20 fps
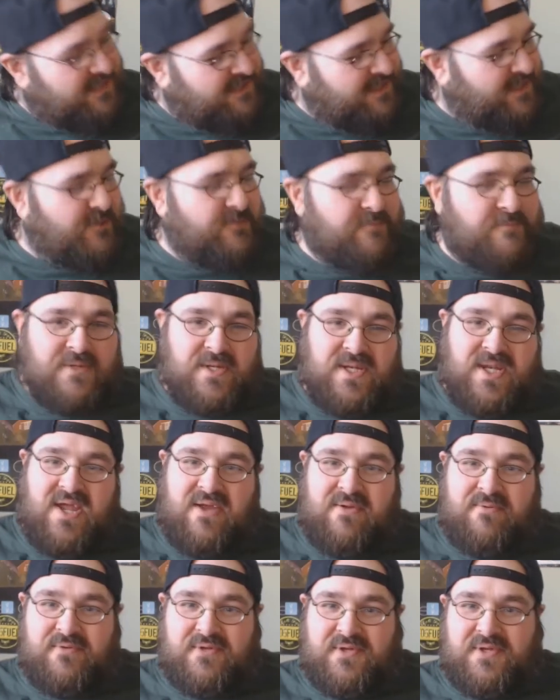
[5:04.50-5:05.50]
the
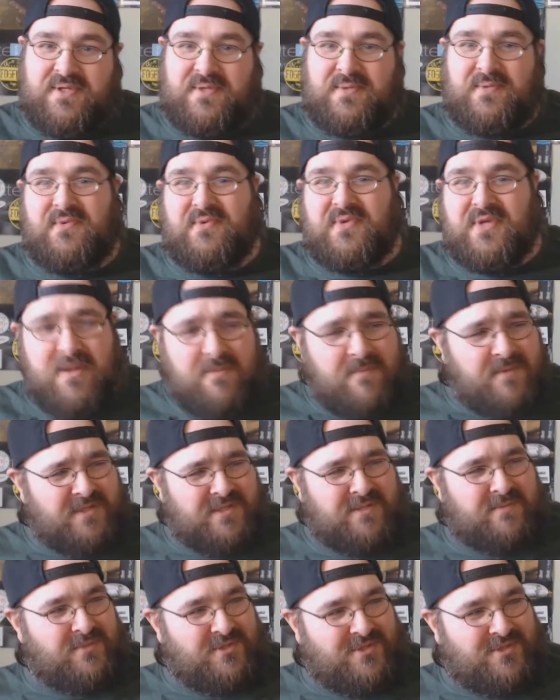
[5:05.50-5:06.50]
name of this one. Give
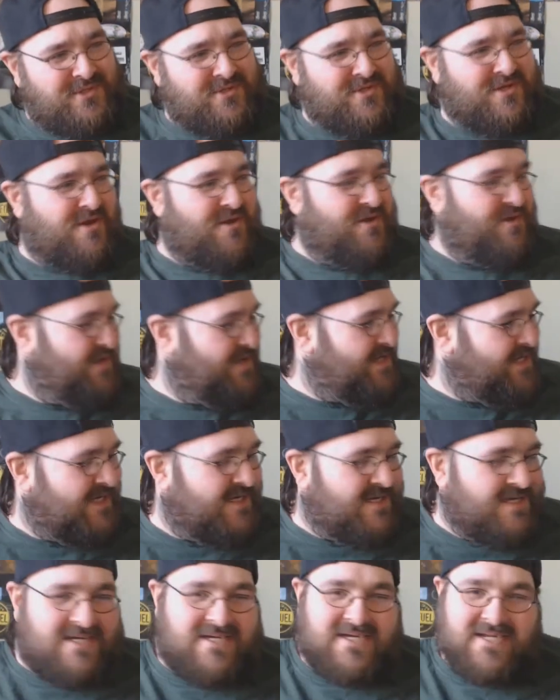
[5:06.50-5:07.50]
me some sugar.
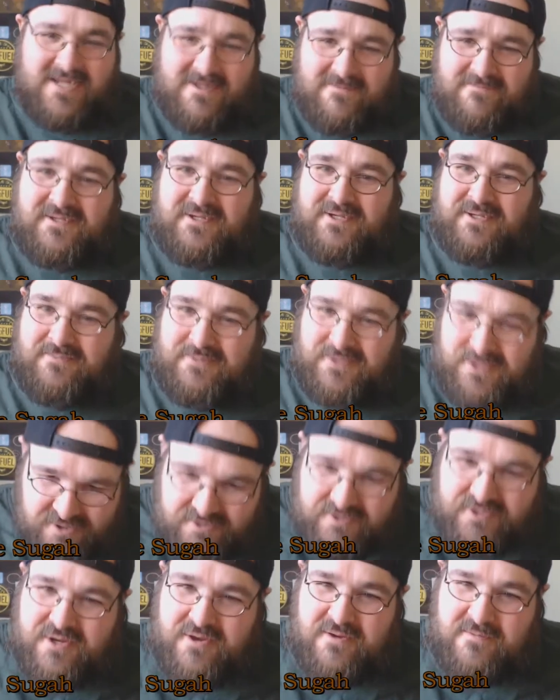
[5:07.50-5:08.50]
Give me some
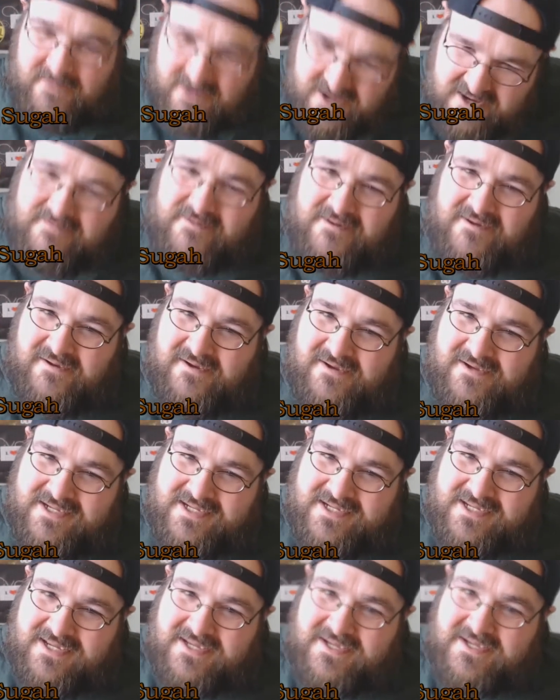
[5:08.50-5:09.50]
sugar, baby.
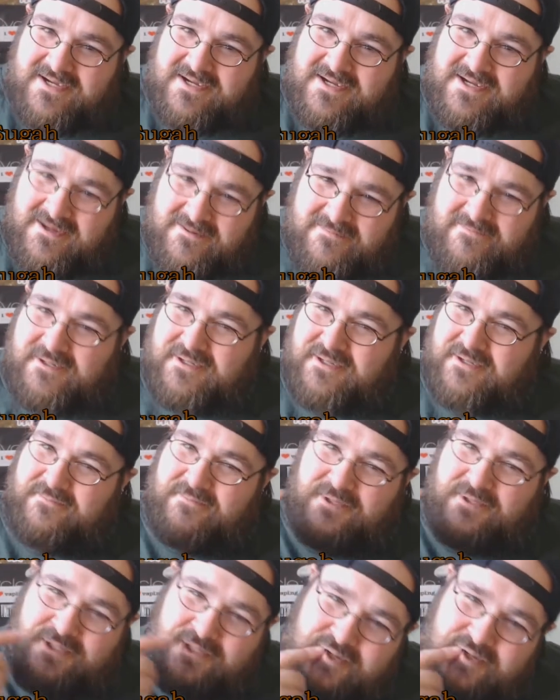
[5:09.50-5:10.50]
Give me
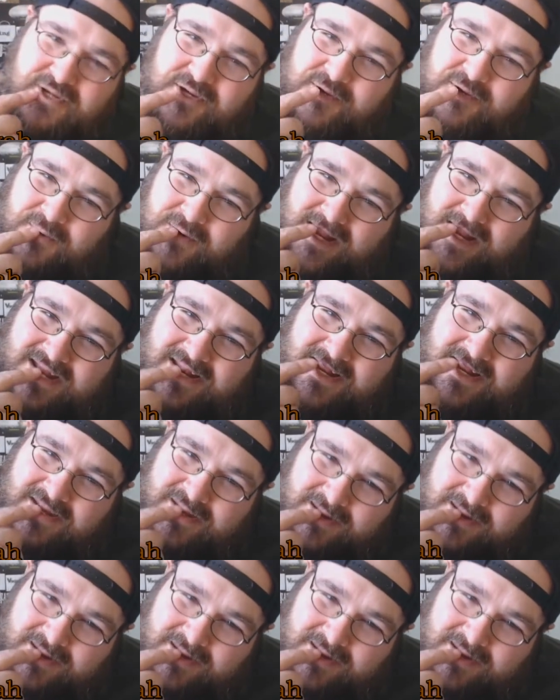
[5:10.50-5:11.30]
some sugar right